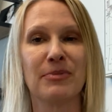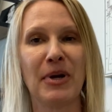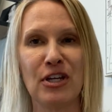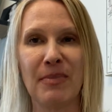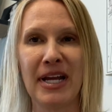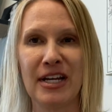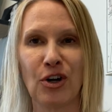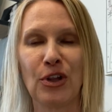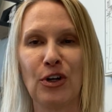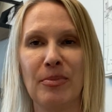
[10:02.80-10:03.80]
but you may hear
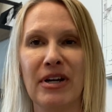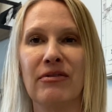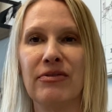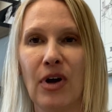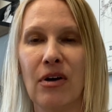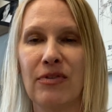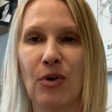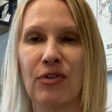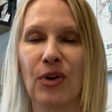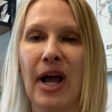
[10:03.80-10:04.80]
a little bit of
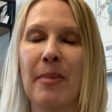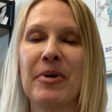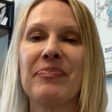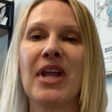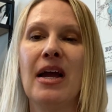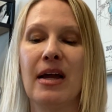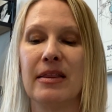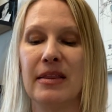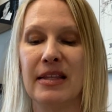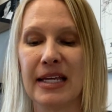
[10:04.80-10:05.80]
overlap.
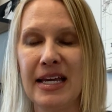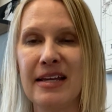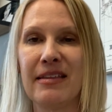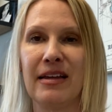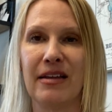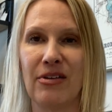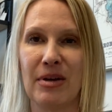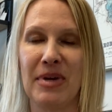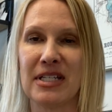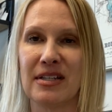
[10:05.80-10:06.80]
The key thing, though,
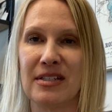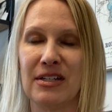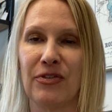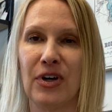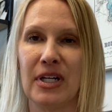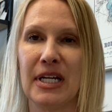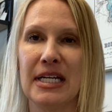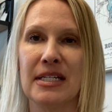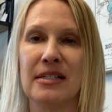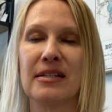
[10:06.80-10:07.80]
that makes us different
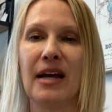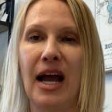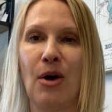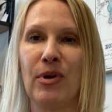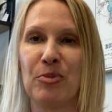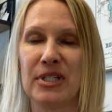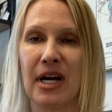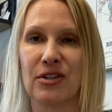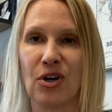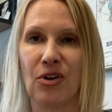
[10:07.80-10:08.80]
is how we
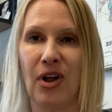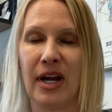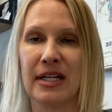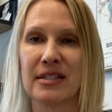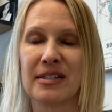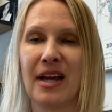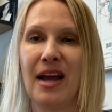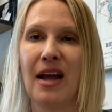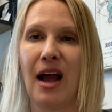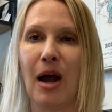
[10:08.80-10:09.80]
protect our clients.
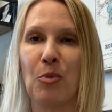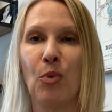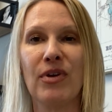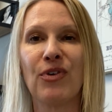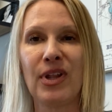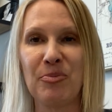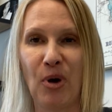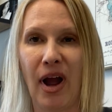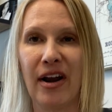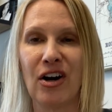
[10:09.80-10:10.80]
We really
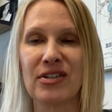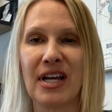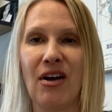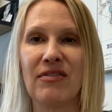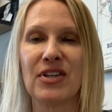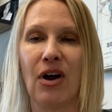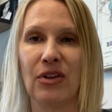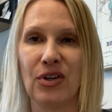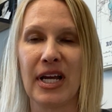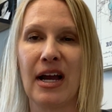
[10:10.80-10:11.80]
pride ourselves
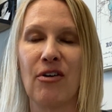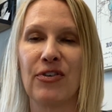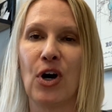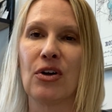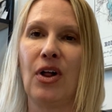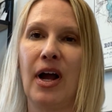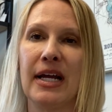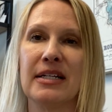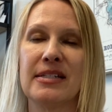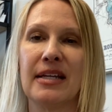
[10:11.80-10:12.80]
on looking out for our
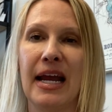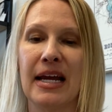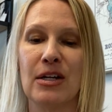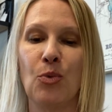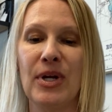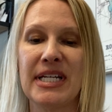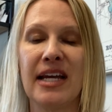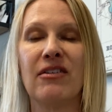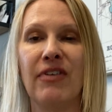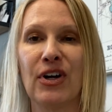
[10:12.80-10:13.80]
clients, and we
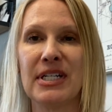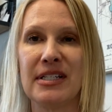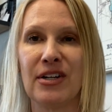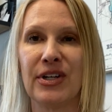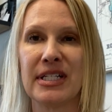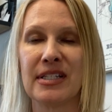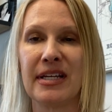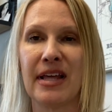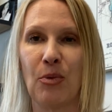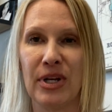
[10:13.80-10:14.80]
take it very
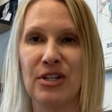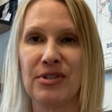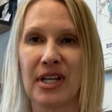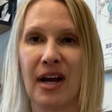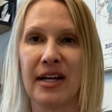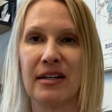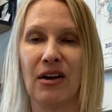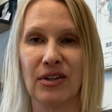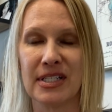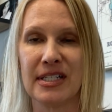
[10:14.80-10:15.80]
seriously that when you sign
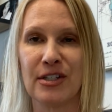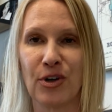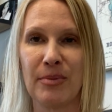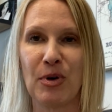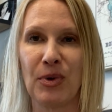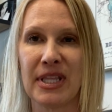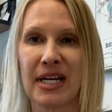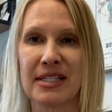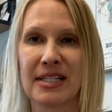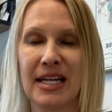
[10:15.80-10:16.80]
a listing agreement with
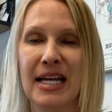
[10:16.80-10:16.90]
us,